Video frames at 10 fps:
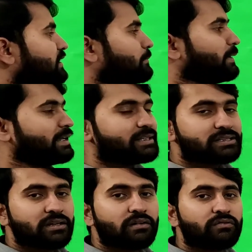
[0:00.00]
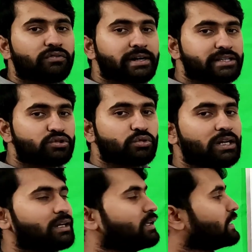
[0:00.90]
remains
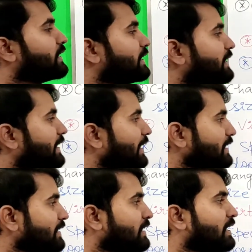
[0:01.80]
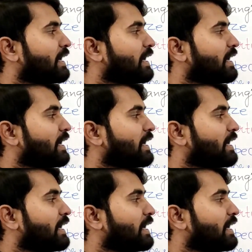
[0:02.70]
virtual, erect